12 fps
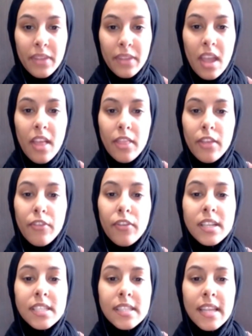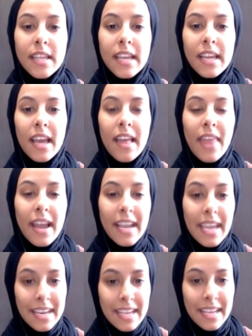the first thing that
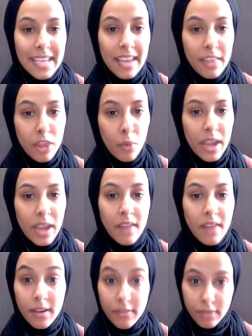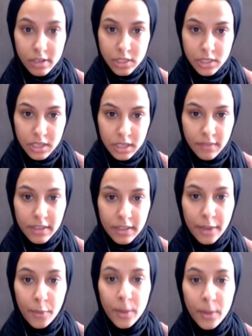can get in the way of our first love
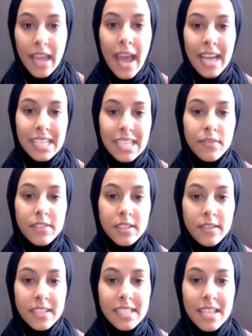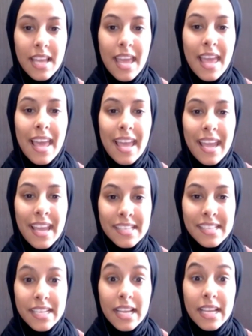language, acts of service,
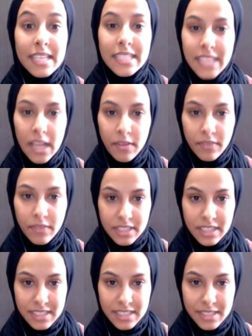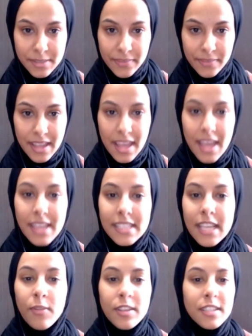is selfishness.
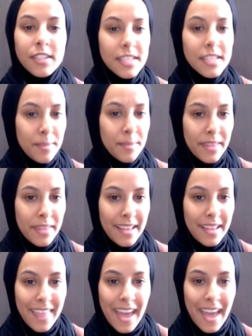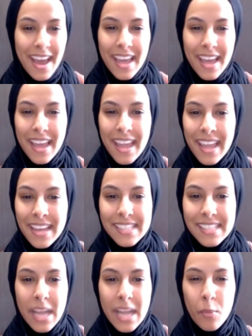Selfishness is something that in
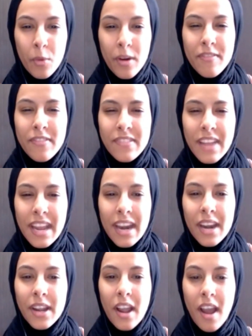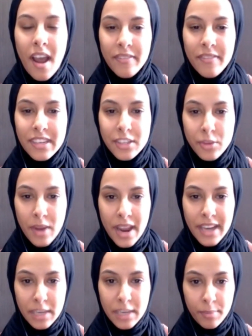Islam we're very often trying
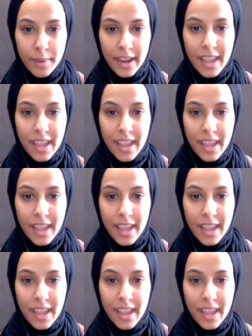to break